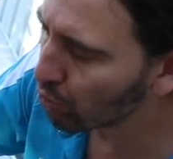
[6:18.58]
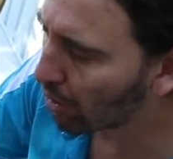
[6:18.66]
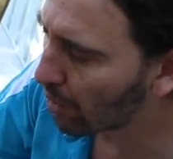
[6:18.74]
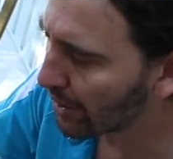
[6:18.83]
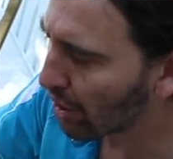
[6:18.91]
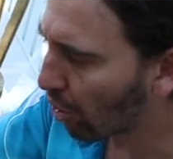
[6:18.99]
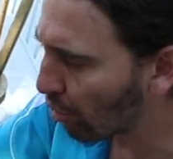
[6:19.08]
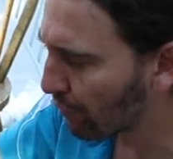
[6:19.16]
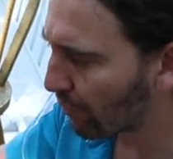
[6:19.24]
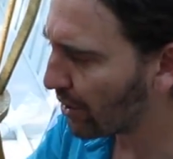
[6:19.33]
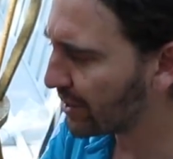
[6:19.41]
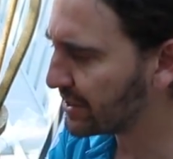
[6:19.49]
growing
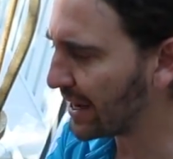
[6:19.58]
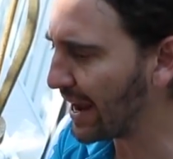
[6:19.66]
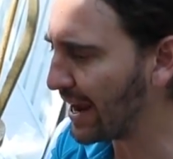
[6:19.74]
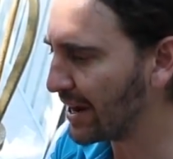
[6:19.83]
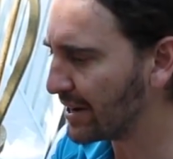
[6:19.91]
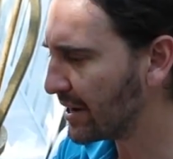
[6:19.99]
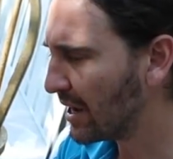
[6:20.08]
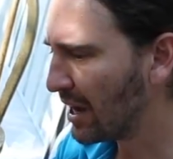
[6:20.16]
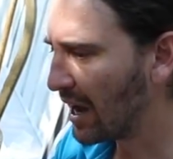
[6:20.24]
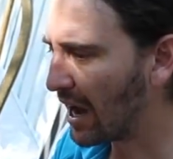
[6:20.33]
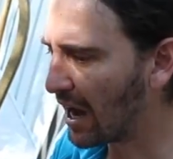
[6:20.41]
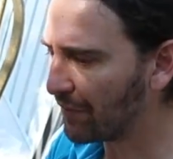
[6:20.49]
over it and
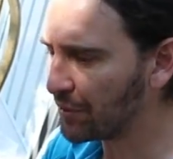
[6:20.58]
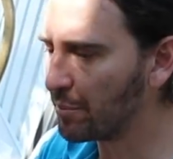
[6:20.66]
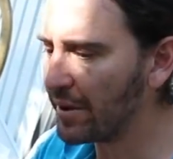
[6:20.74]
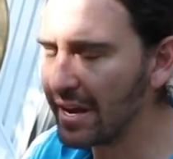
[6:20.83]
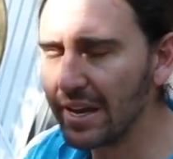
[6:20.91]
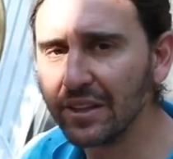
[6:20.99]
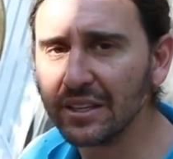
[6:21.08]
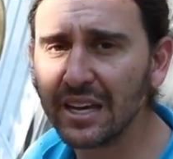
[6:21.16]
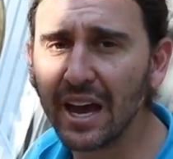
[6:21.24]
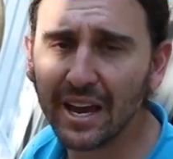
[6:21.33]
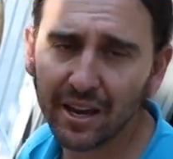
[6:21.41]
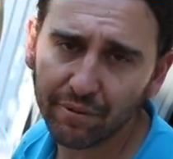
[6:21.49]
after being in the
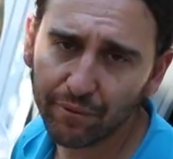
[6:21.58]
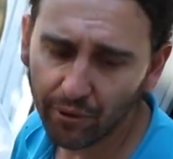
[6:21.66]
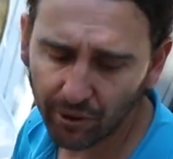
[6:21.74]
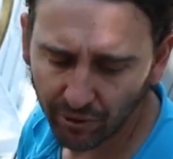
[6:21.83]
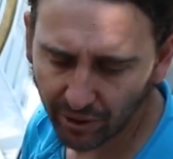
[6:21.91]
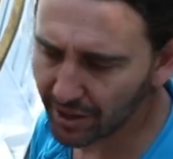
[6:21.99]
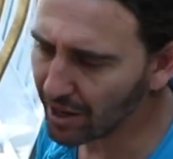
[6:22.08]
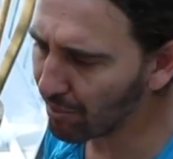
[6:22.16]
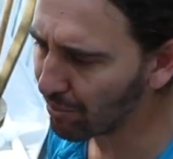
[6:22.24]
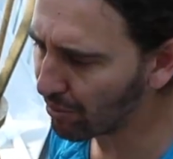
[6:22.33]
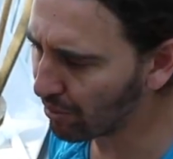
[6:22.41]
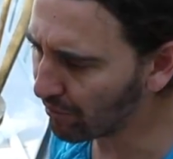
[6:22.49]
tank for a
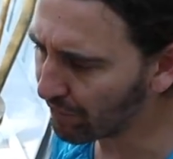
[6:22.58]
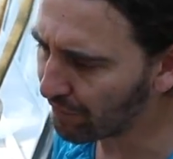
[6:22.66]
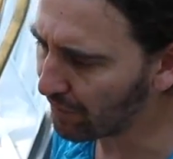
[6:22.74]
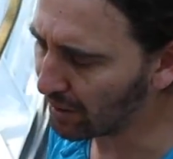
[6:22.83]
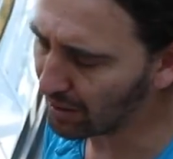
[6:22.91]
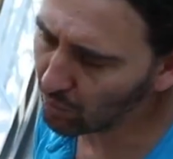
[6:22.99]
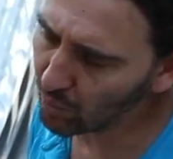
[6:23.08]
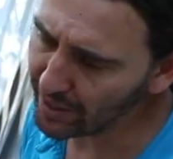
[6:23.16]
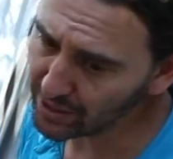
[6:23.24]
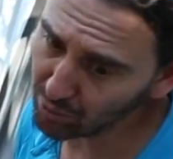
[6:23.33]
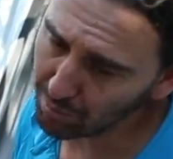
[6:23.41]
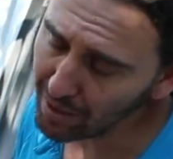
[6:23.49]
number of uh,
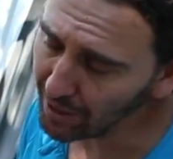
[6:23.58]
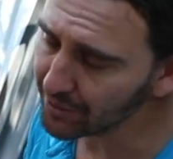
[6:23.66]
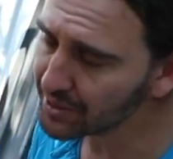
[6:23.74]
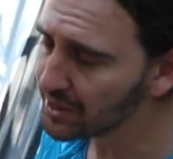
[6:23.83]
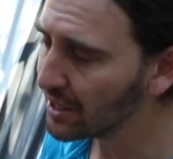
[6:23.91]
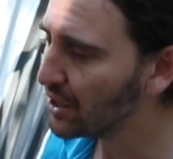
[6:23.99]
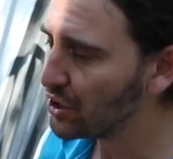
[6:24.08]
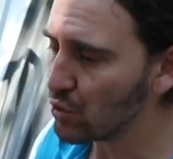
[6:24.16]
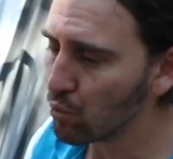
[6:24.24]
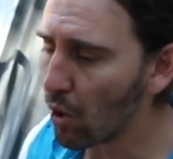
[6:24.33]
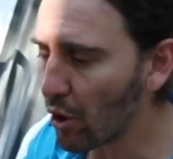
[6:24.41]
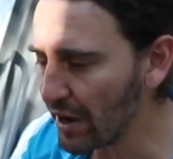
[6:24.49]
weeks or months,
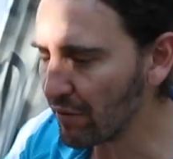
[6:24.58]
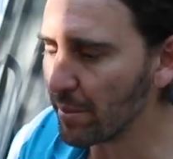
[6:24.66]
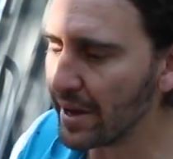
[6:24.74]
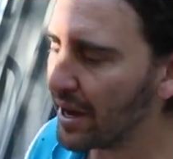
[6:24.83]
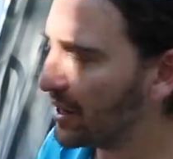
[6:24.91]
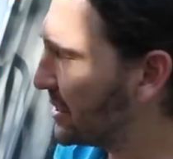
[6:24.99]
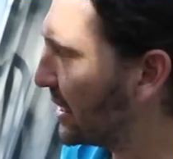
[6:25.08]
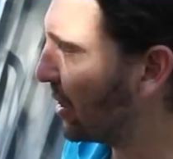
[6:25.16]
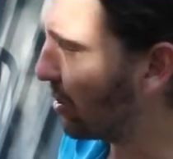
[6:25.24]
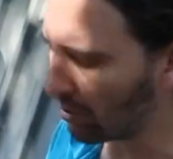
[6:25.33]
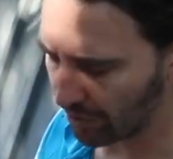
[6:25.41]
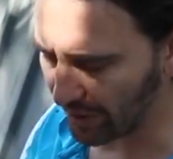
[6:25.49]
you won't even be able to
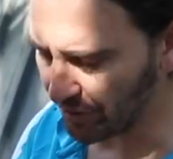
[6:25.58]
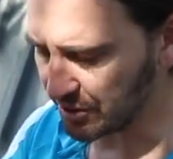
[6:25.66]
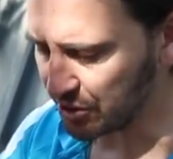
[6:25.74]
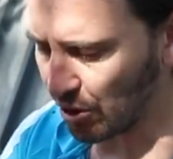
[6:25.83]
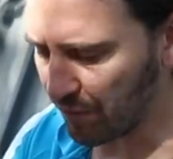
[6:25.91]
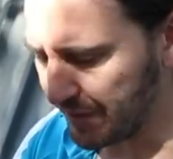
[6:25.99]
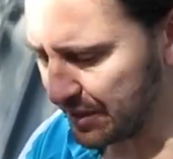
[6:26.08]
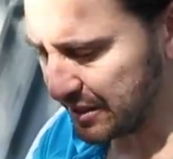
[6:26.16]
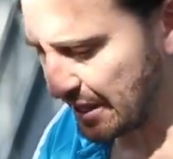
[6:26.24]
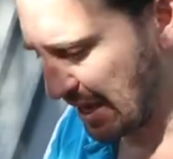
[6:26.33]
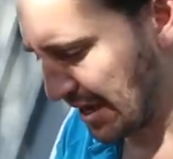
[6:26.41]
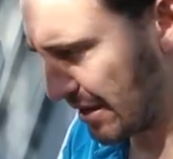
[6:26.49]
tell that the stonefix
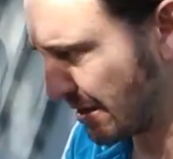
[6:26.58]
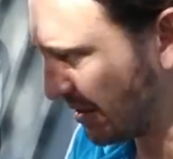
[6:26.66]
there.